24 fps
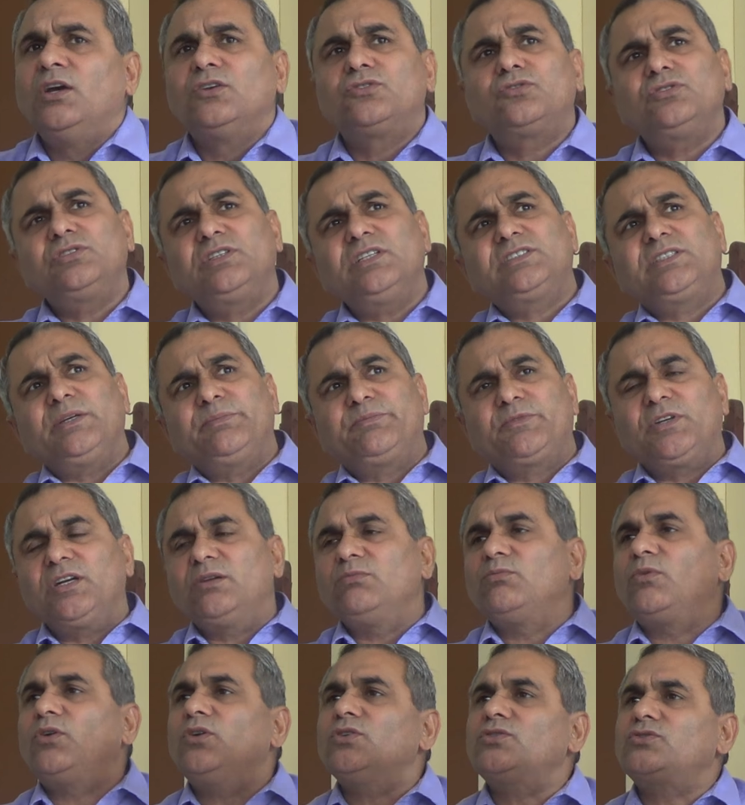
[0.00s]
So they
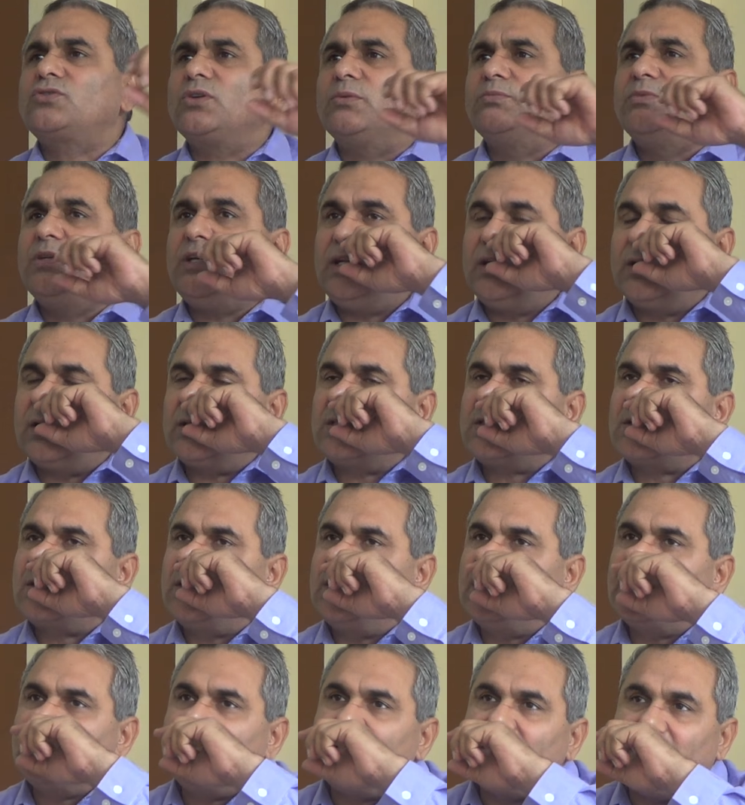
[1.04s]
shifted most of the
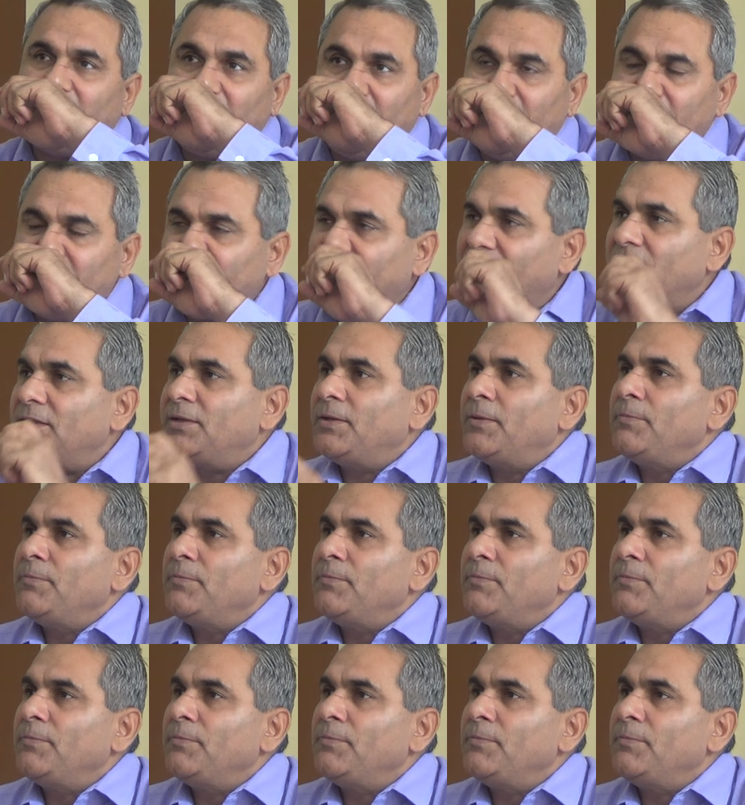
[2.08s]
industries in India,